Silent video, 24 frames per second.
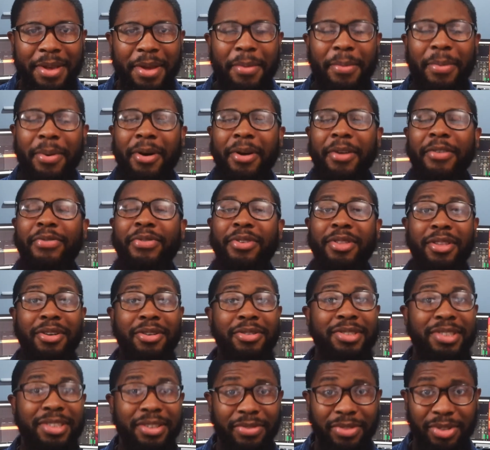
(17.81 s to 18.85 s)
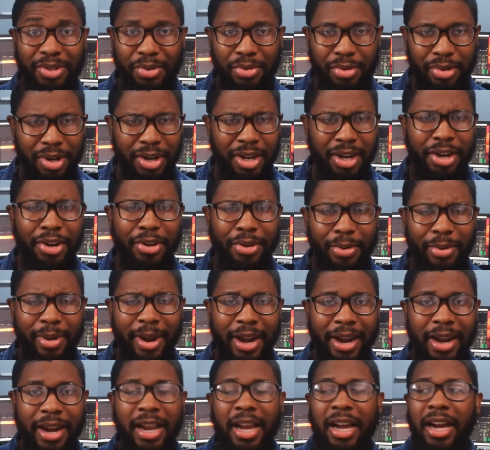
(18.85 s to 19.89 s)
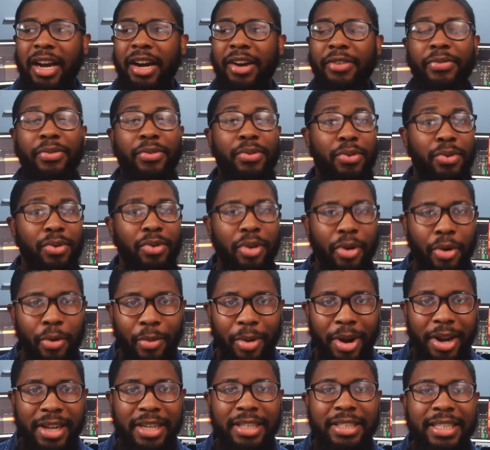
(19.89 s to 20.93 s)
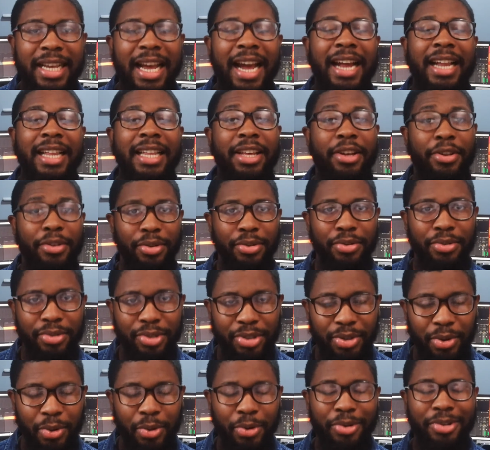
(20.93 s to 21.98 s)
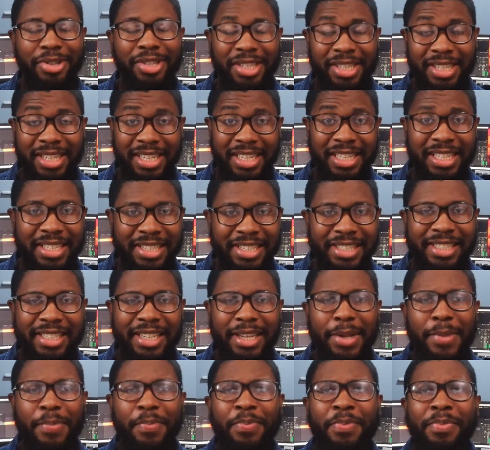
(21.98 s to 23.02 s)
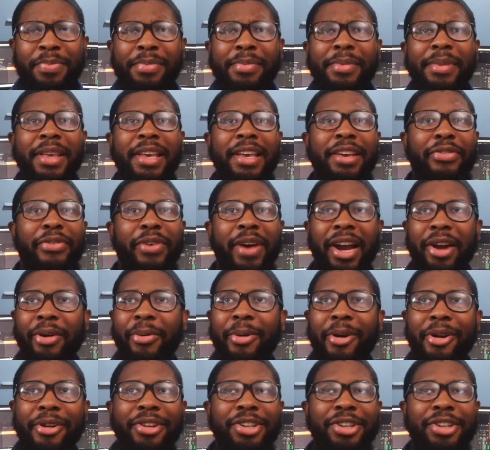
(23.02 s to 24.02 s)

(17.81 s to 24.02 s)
But for those of you who are unaware of who or what exactly Cruise Origin is, if I were to